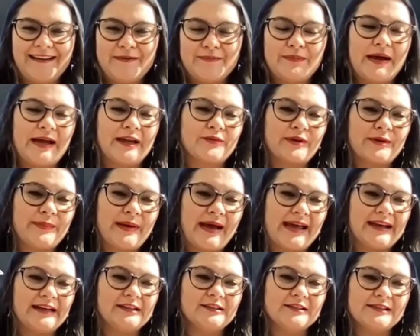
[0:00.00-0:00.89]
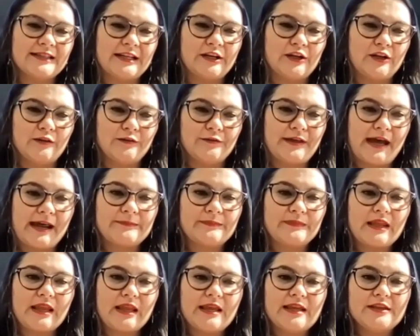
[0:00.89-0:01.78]
background panels and all of that.
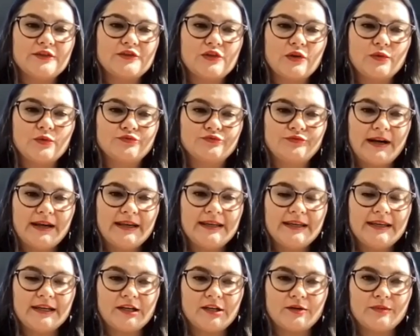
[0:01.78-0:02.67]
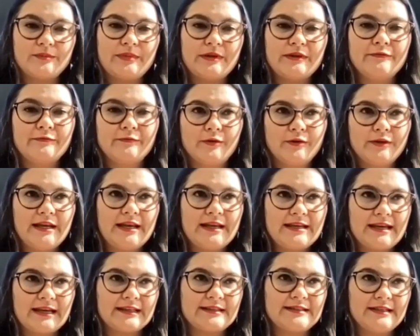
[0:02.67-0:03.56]
So right here, before
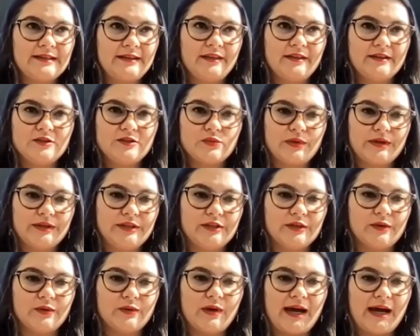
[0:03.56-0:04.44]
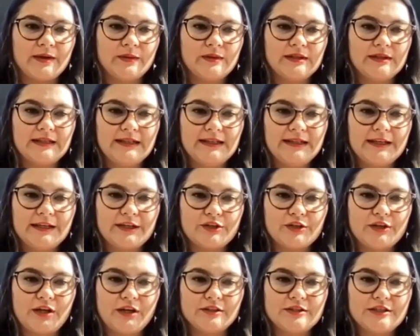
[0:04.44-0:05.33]
I exit this window, I will click
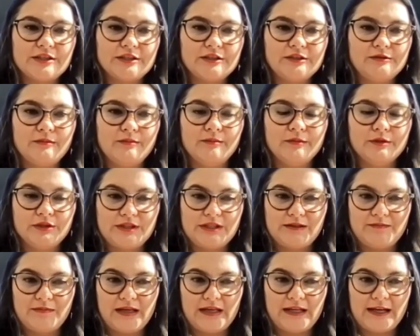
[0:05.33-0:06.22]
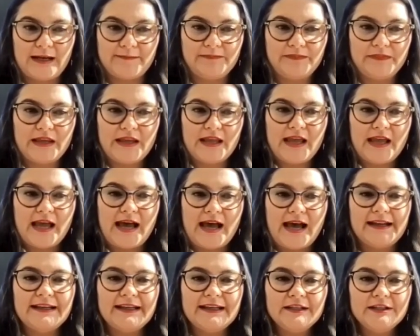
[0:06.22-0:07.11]
here until multimedia.
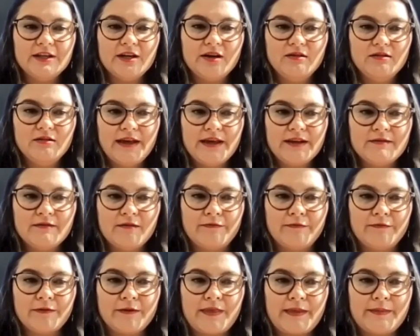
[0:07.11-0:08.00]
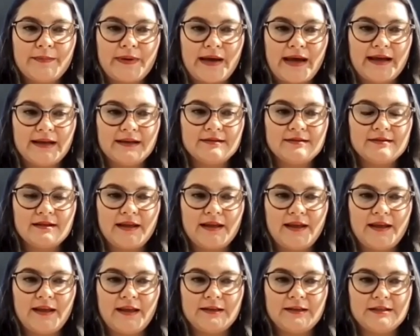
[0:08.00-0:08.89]
And I know that for the past
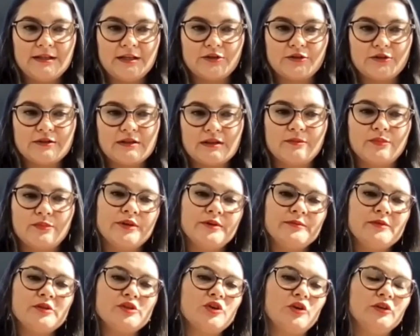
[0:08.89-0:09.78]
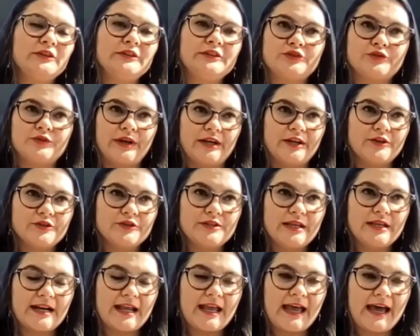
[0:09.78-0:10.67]
years, and pretty much all the trainers
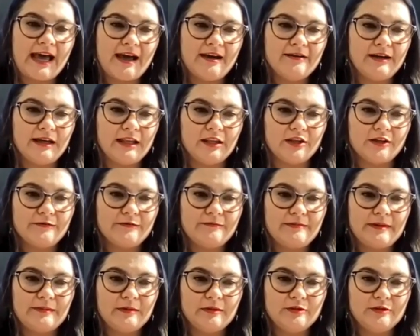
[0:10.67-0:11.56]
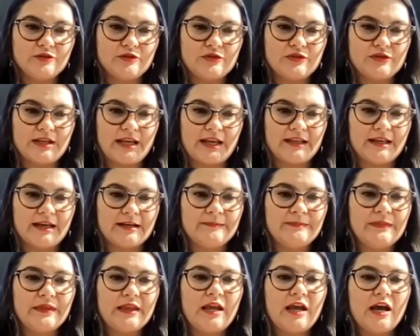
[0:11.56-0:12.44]
that I have, a lot of people used to say that,
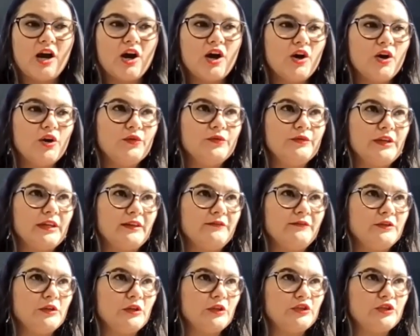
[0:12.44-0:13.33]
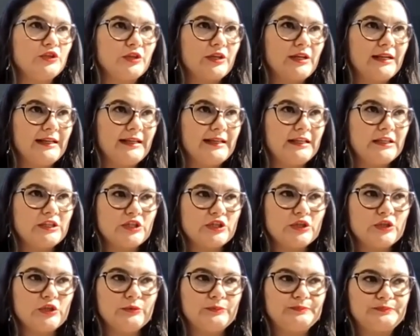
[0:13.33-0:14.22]
oh, if you
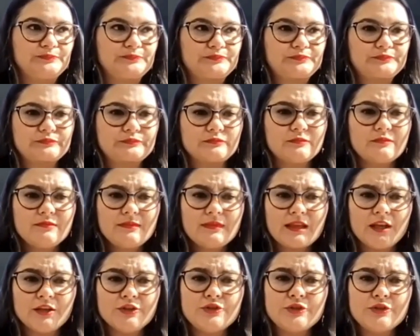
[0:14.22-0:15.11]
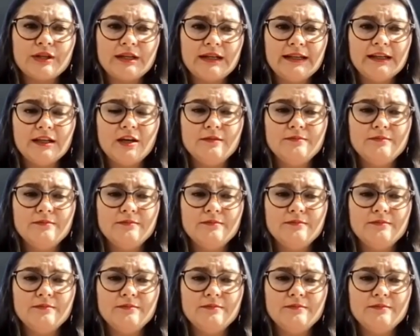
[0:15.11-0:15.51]
click